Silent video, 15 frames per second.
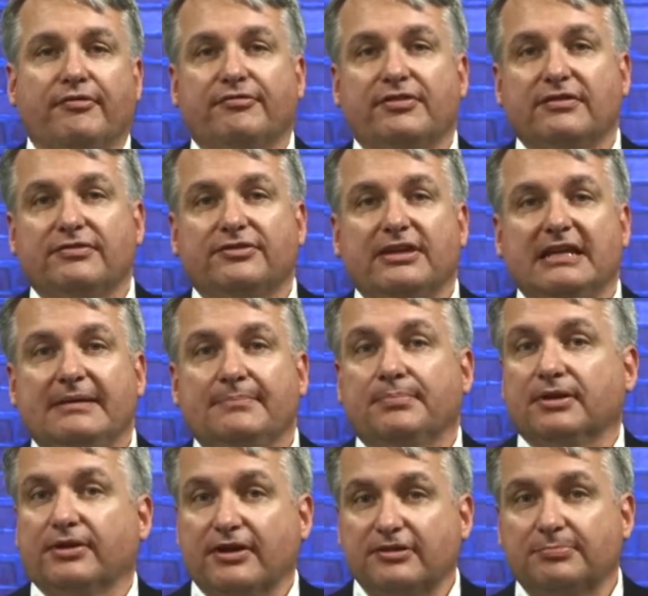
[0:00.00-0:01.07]

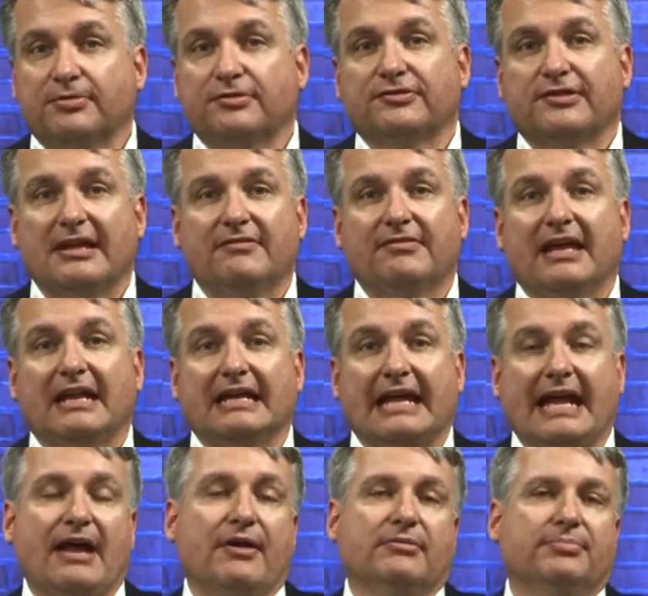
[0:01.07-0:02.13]
15+% of that
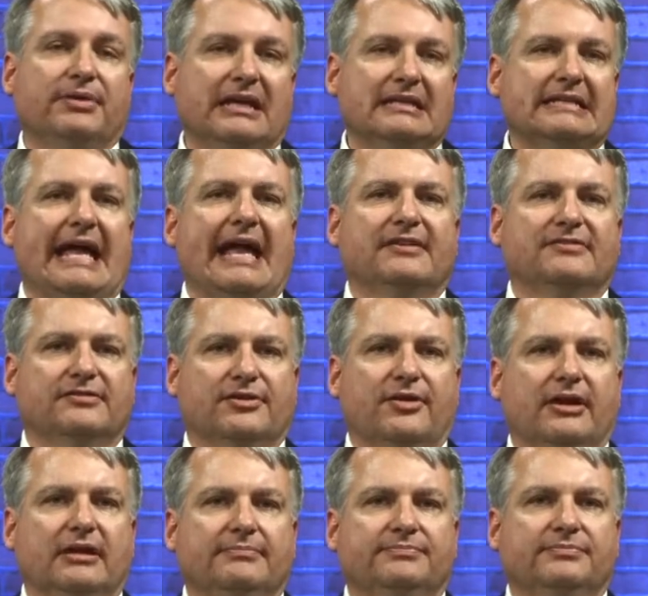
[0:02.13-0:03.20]
account and pay taxes
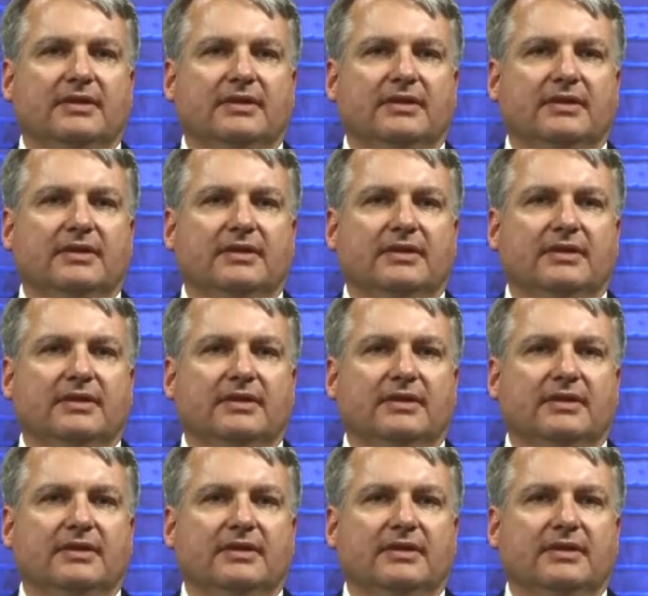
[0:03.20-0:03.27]
on it.